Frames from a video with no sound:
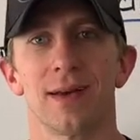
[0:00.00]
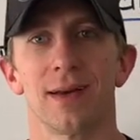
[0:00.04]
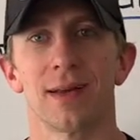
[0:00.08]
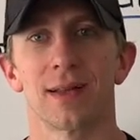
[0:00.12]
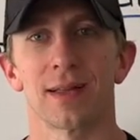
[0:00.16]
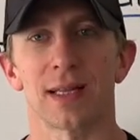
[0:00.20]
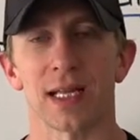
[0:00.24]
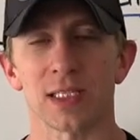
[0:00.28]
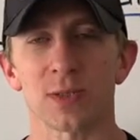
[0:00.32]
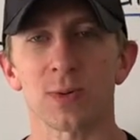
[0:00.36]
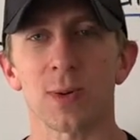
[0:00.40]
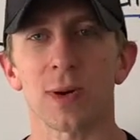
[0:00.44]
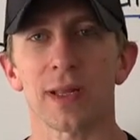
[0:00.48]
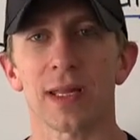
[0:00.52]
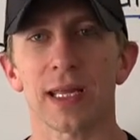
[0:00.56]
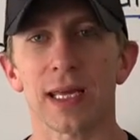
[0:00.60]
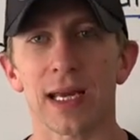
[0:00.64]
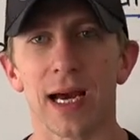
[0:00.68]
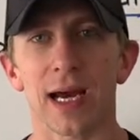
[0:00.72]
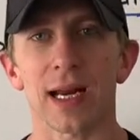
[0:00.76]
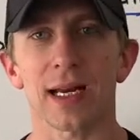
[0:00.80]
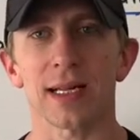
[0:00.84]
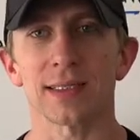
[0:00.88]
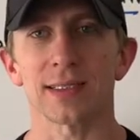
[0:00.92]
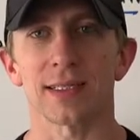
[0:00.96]
That's why they
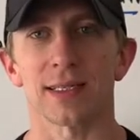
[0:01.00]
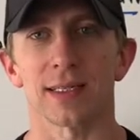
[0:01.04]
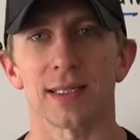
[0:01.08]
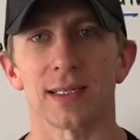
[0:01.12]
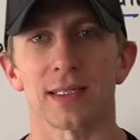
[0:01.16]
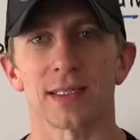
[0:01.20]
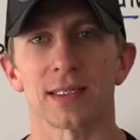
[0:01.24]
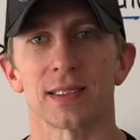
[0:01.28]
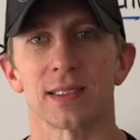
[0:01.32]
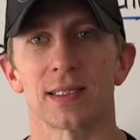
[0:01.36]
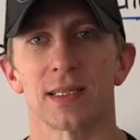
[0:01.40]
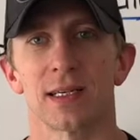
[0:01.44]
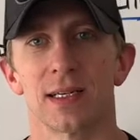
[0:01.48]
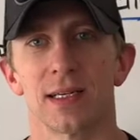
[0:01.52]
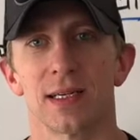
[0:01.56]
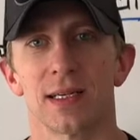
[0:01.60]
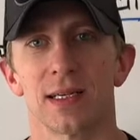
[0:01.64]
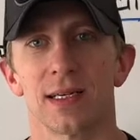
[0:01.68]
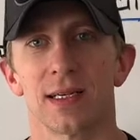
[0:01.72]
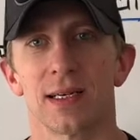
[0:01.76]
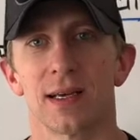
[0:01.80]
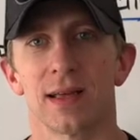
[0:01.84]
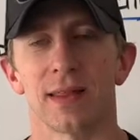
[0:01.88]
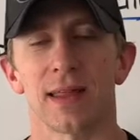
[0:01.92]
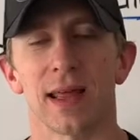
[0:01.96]
got into this.
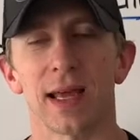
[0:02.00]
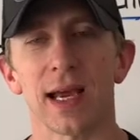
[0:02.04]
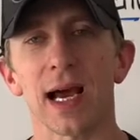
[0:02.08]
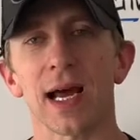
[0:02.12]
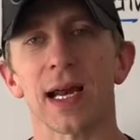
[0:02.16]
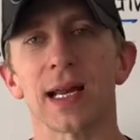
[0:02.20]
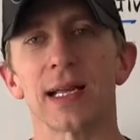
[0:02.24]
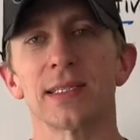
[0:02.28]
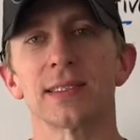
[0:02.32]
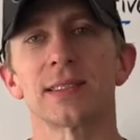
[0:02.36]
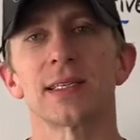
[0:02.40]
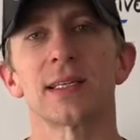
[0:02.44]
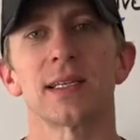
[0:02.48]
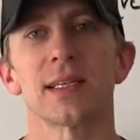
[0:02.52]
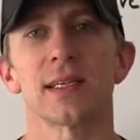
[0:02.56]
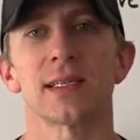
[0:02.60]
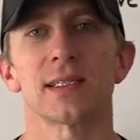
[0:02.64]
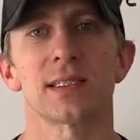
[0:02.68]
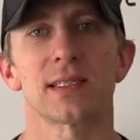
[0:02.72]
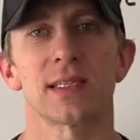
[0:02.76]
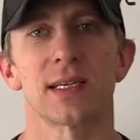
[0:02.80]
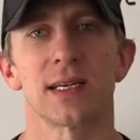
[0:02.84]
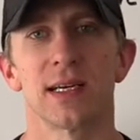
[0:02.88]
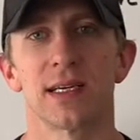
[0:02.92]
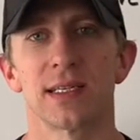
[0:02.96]
They got into
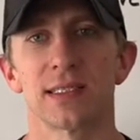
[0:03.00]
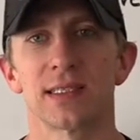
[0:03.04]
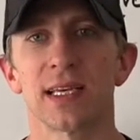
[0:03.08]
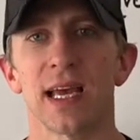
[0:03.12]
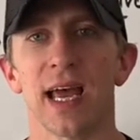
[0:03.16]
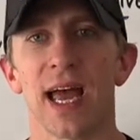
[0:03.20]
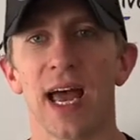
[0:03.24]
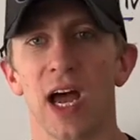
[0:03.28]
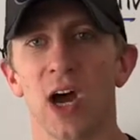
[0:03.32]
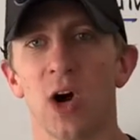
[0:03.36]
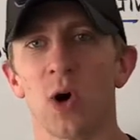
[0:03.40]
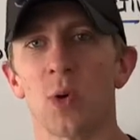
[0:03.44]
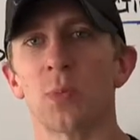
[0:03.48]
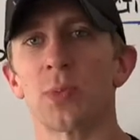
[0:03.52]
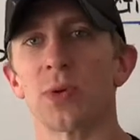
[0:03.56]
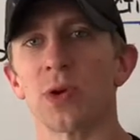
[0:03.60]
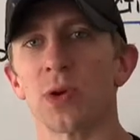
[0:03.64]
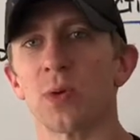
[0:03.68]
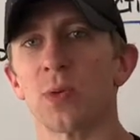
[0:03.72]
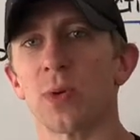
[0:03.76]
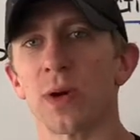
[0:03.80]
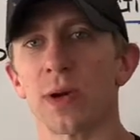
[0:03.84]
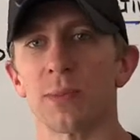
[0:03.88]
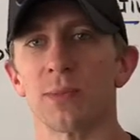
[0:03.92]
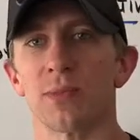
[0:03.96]
this to help
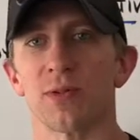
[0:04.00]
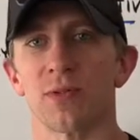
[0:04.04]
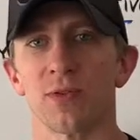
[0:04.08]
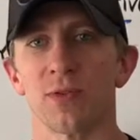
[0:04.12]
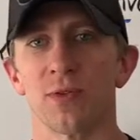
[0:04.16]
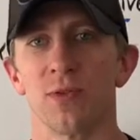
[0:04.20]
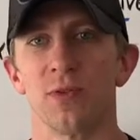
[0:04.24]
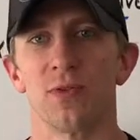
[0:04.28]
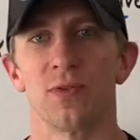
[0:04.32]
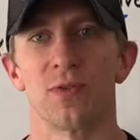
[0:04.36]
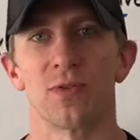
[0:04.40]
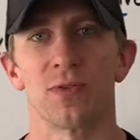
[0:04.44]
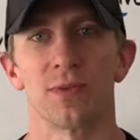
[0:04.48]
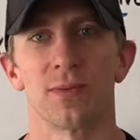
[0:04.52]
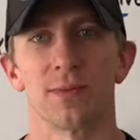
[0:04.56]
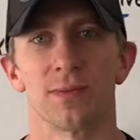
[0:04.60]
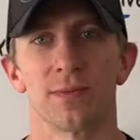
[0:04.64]
you improve.